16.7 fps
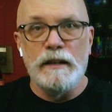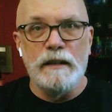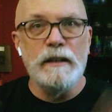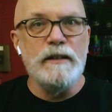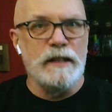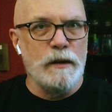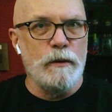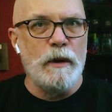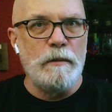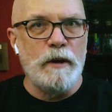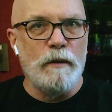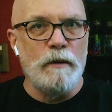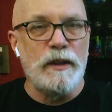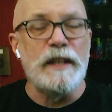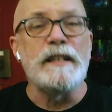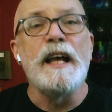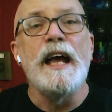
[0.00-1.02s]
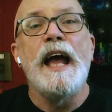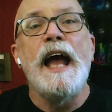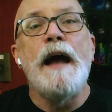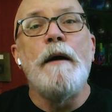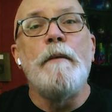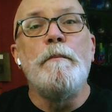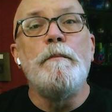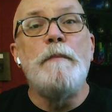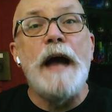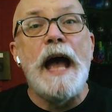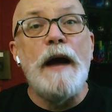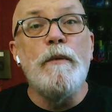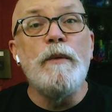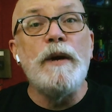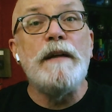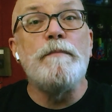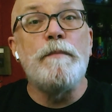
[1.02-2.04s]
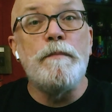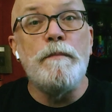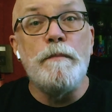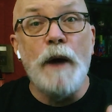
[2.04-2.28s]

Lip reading: You see where I'm going with it. And